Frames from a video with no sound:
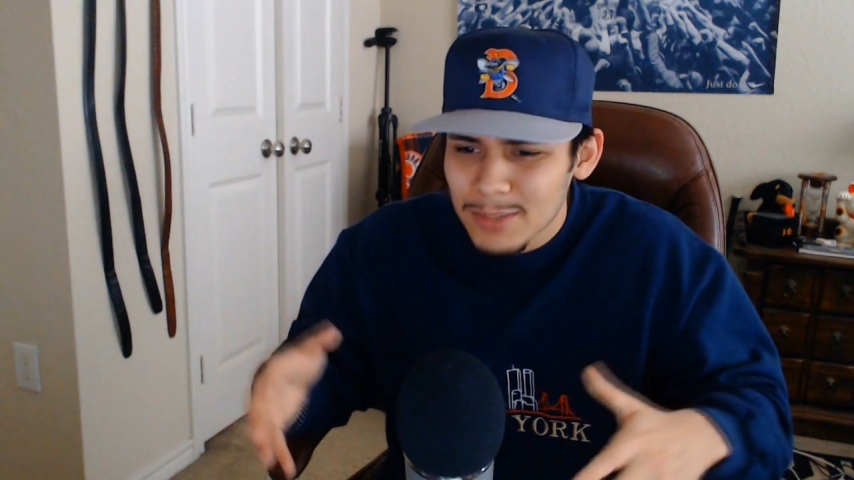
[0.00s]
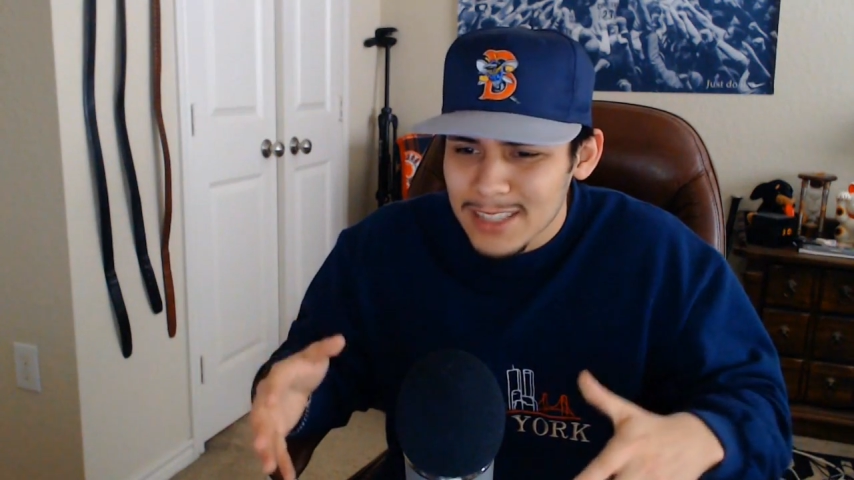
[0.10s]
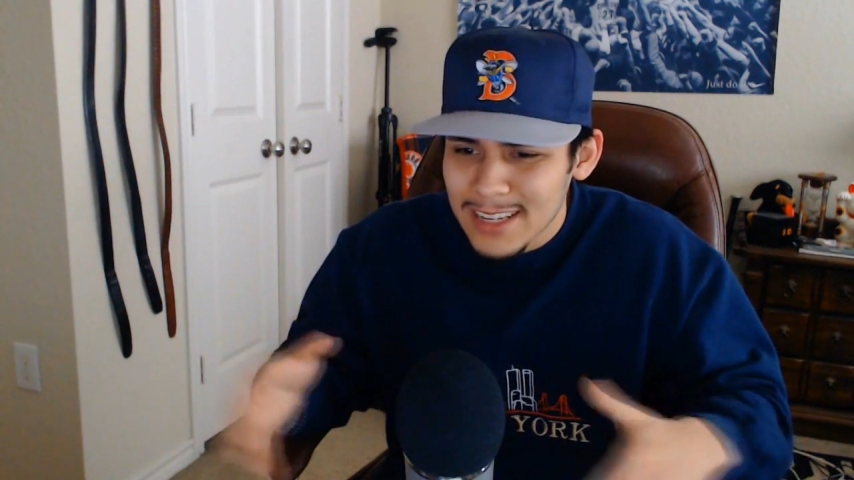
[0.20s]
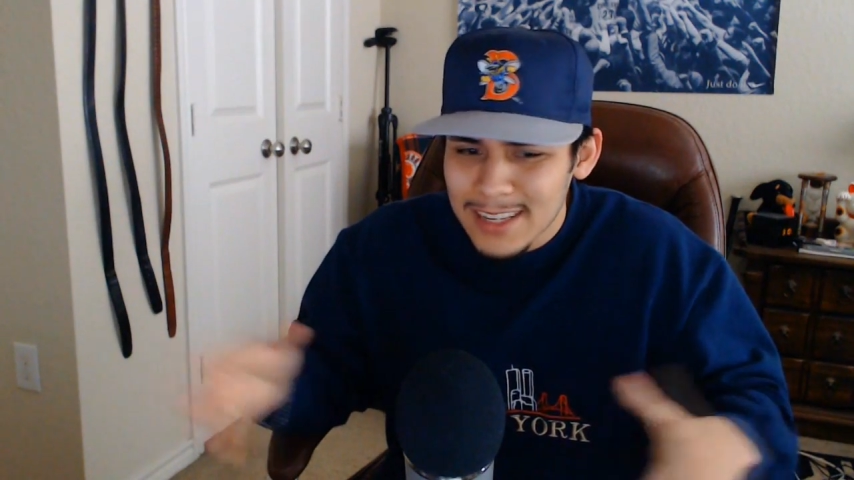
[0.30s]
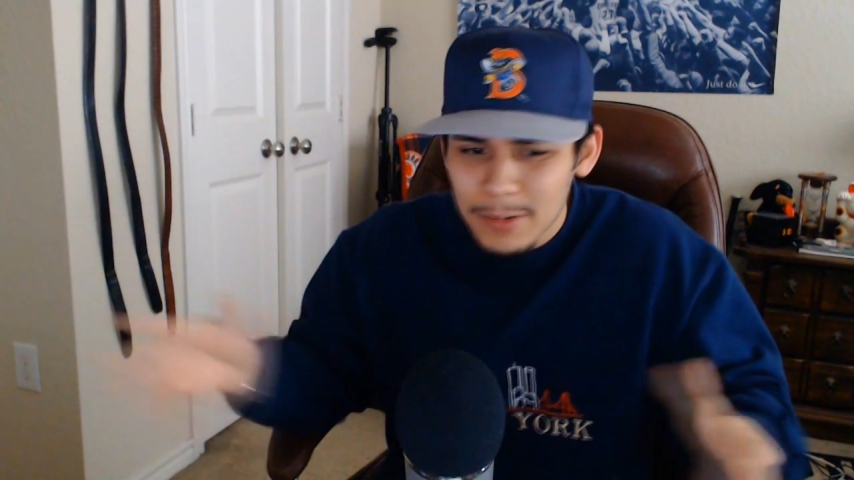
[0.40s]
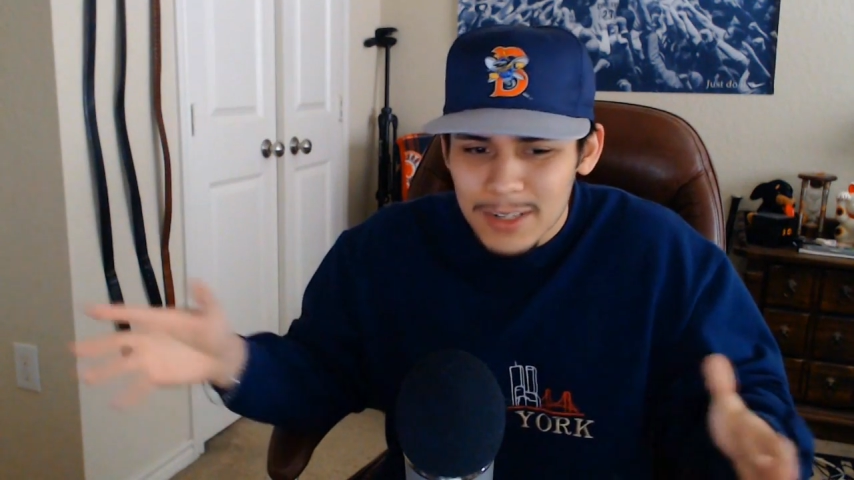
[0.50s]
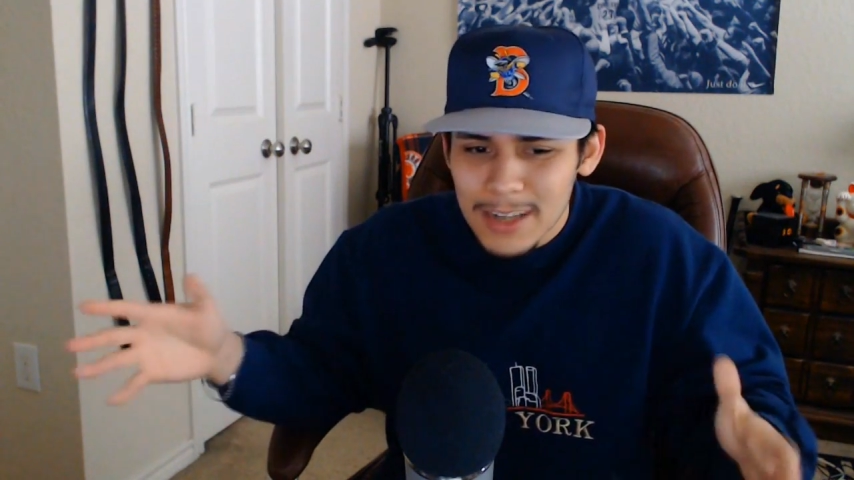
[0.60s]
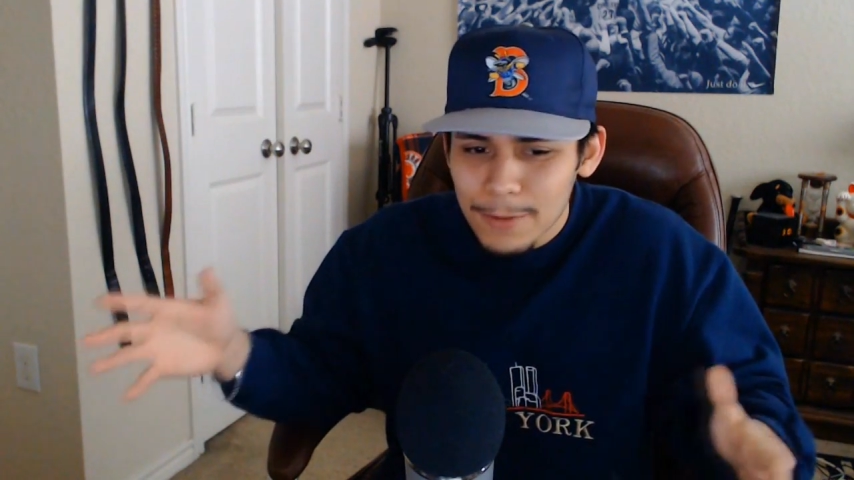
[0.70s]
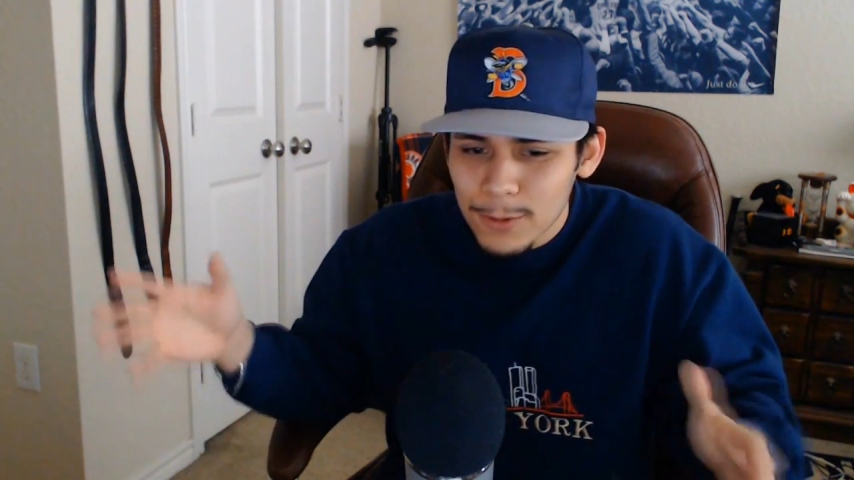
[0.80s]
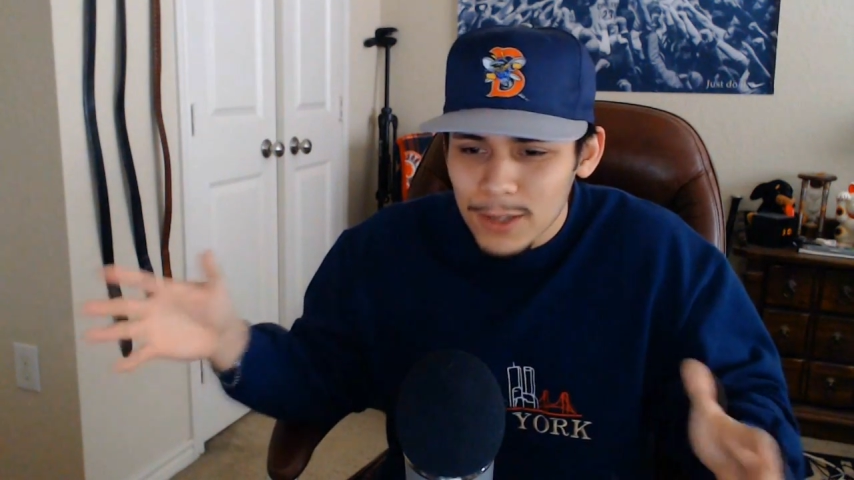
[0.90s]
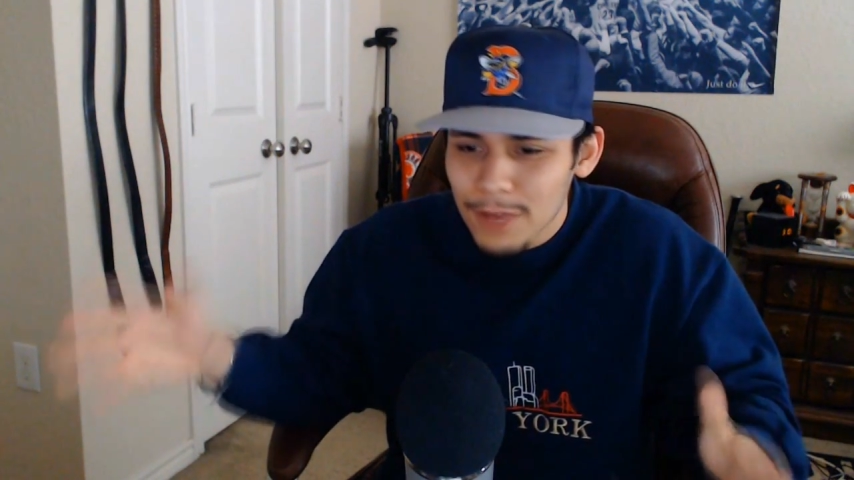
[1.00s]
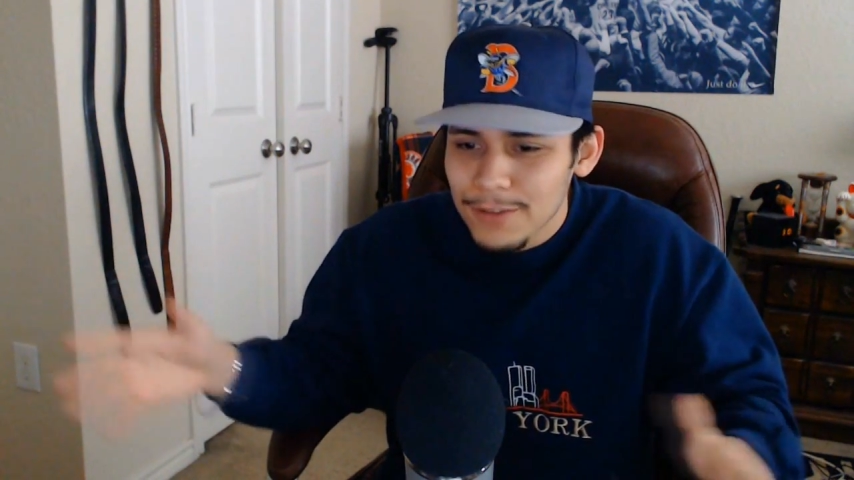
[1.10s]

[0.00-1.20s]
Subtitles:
it was like he would never love